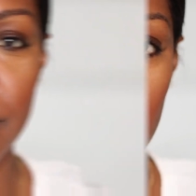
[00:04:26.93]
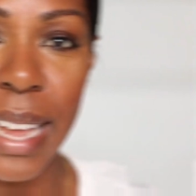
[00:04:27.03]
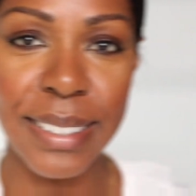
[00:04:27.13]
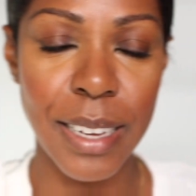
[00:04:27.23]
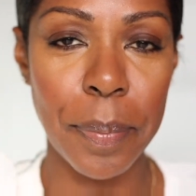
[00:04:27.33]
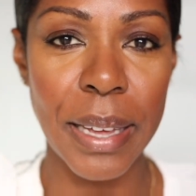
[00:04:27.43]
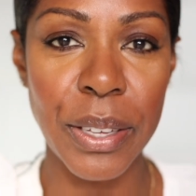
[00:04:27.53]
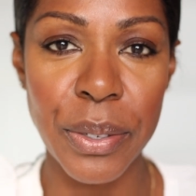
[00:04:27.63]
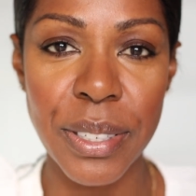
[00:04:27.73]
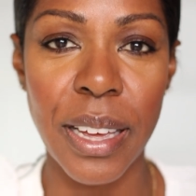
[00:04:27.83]
Next up, I
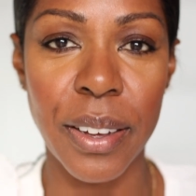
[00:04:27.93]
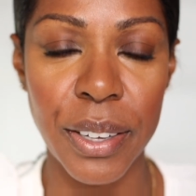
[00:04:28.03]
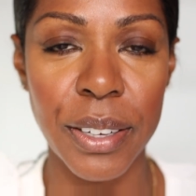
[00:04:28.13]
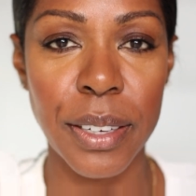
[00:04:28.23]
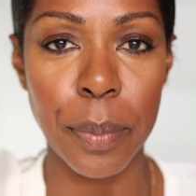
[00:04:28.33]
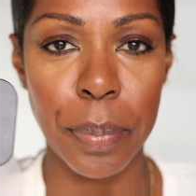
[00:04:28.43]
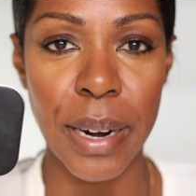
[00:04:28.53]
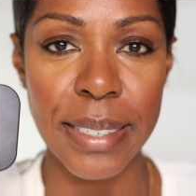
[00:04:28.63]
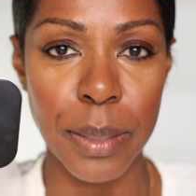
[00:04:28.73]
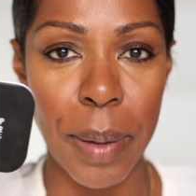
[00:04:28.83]
use a good pressed